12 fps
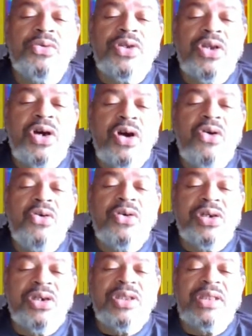no
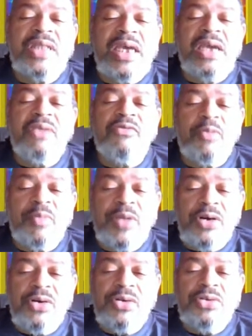good thing from
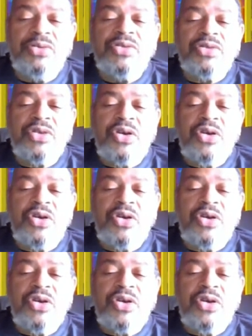those